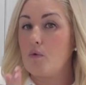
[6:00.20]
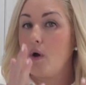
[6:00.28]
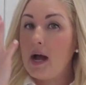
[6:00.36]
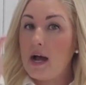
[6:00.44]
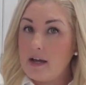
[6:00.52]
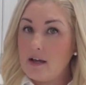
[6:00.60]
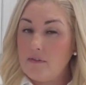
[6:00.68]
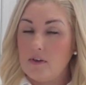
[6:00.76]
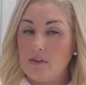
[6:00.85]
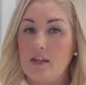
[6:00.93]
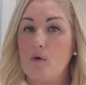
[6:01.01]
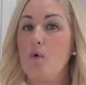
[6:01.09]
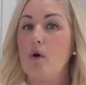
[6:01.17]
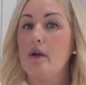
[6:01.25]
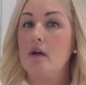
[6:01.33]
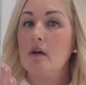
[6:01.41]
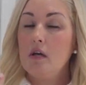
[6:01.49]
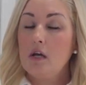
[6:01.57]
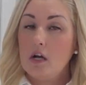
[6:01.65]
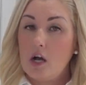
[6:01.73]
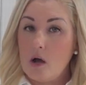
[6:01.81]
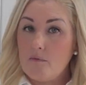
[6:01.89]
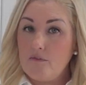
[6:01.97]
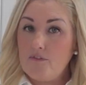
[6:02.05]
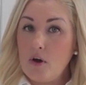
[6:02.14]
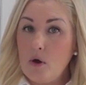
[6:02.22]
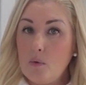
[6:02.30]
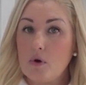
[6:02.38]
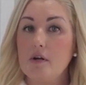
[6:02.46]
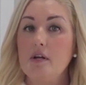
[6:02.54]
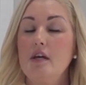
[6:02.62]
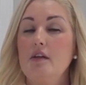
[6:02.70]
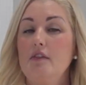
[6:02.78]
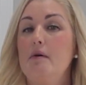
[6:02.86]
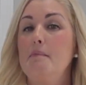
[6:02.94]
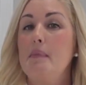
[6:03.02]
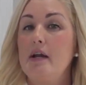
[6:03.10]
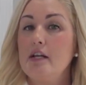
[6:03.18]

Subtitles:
arrive and they want to come forward, the